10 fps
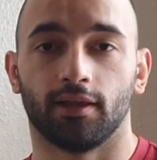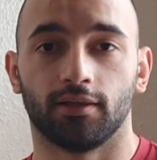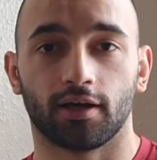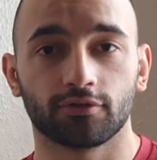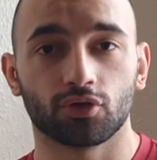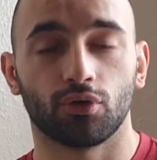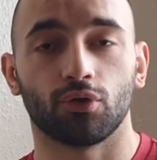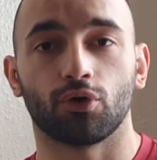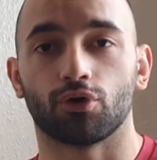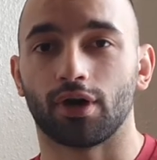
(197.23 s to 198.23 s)

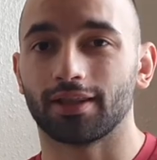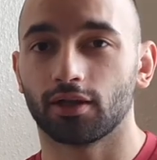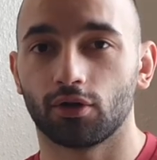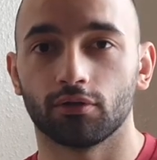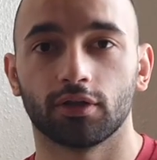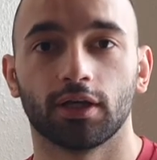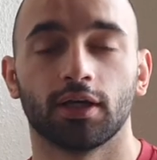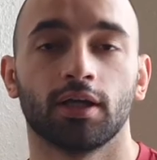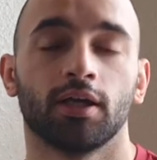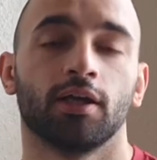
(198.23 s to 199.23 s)
darkstroke or
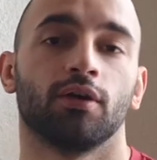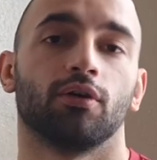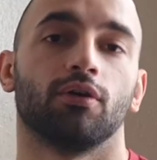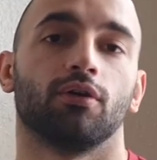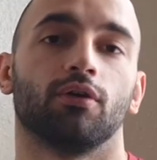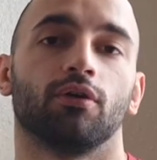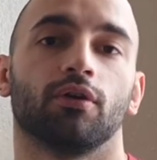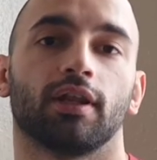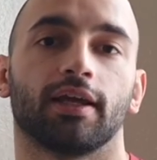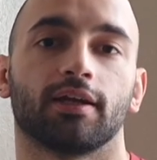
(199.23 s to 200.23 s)
anaconda
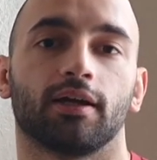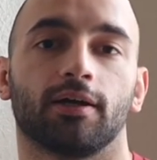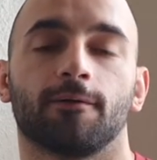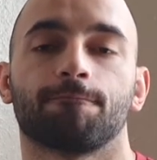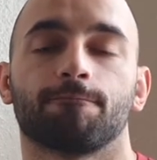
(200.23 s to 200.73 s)
or like a,